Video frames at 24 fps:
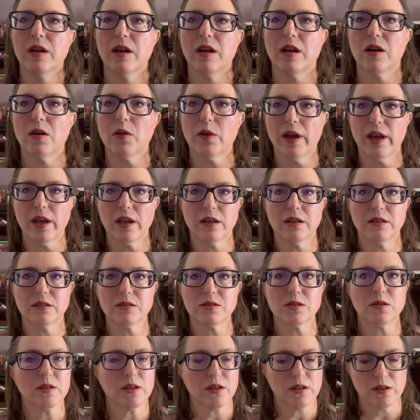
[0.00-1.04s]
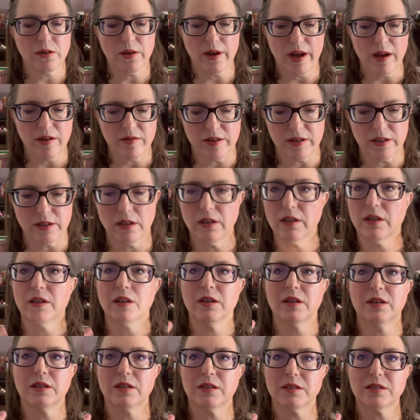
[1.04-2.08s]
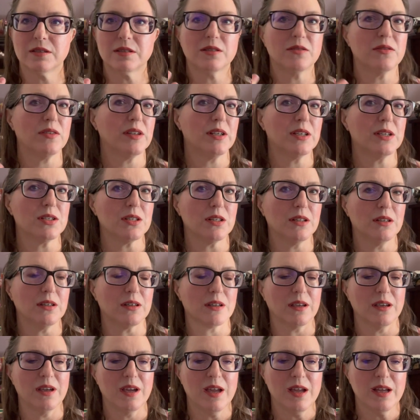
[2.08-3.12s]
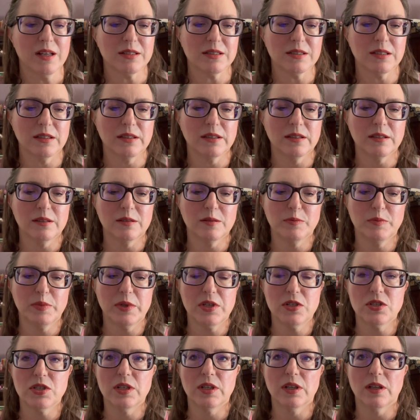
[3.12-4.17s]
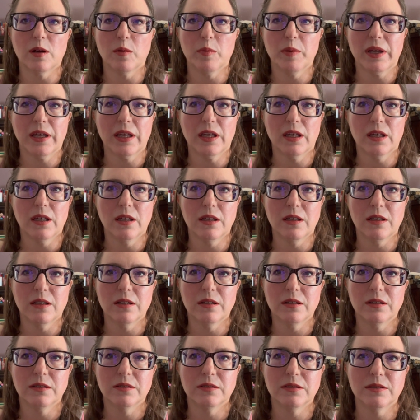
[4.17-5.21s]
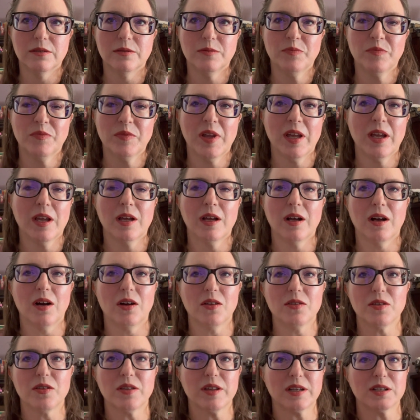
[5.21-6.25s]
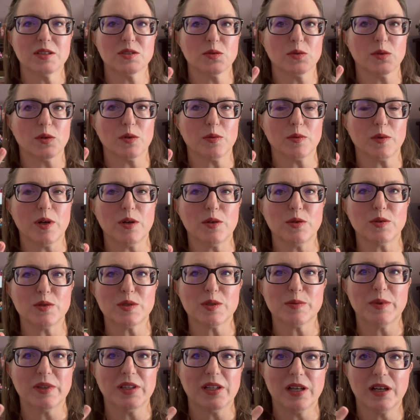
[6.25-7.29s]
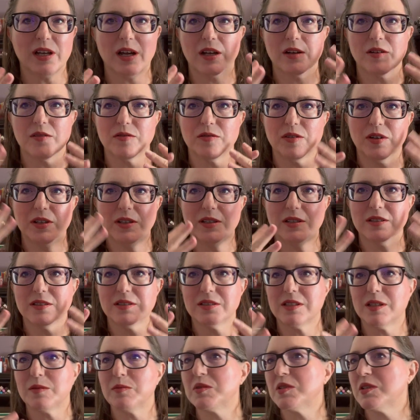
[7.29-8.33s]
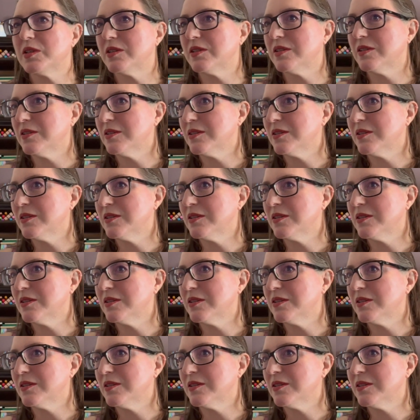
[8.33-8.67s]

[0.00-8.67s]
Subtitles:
Okay, so there you have it. It's a finished look. It's a little peachy, little pinky. All the things are a rose, but they kind of seem to,